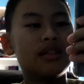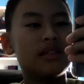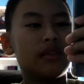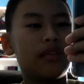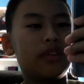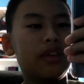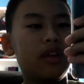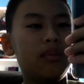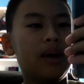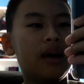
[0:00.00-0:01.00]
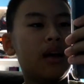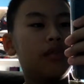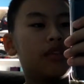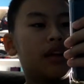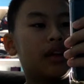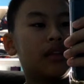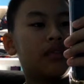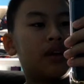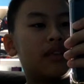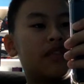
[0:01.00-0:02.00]
of a nearby offline
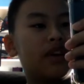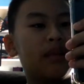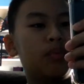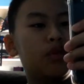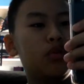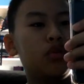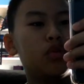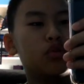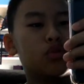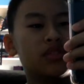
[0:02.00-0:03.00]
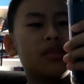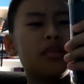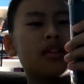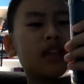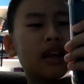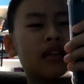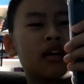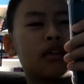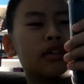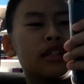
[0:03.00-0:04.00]
device via Bluetooth or similar
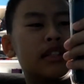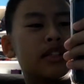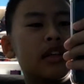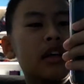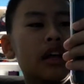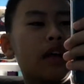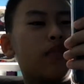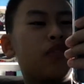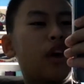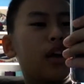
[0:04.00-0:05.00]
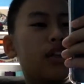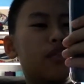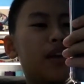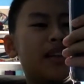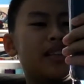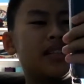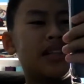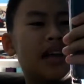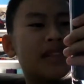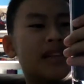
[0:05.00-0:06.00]
technologies. If a device
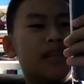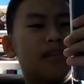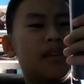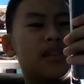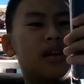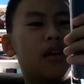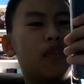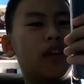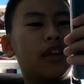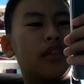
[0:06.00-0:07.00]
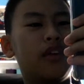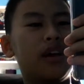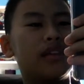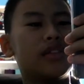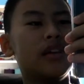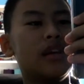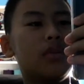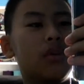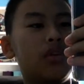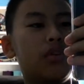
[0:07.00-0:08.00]
detects a missing offline device, it
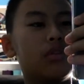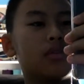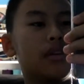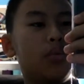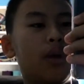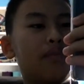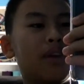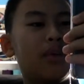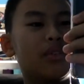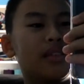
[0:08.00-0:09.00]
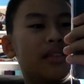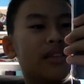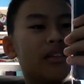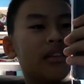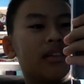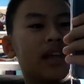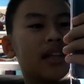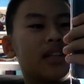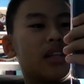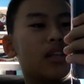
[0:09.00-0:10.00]
will use a Wi-Fi or cellular
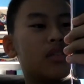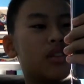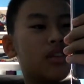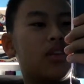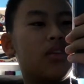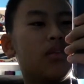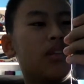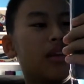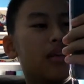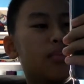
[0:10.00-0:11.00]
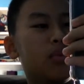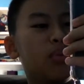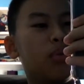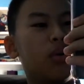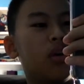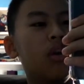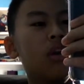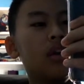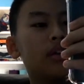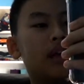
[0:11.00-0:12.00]
connection to securely report
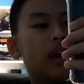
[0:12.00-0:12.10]
the